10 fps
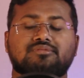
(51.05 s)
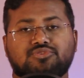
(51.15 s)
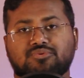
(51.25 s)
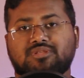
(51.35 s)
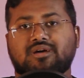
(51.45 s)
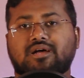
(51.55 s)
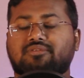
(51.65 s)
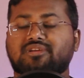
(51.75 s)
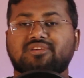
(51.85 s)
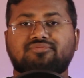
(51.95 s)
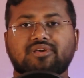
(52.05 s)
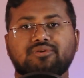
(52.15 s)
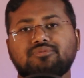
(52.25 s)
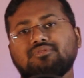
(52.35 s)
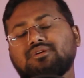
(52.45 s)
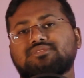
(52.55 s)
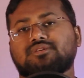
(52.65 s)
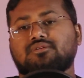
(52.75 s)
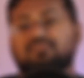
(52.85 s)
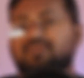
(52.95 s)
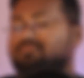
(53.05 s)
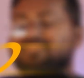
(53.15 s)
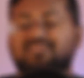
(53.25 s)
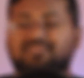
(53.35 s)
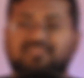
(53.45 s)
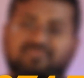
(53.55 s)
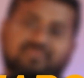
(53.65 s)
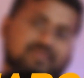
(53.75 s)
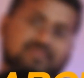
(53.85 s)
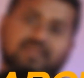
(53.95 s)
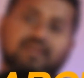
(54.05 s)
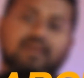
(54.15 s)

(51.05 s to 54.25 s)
do the R&D for you. So the research is first.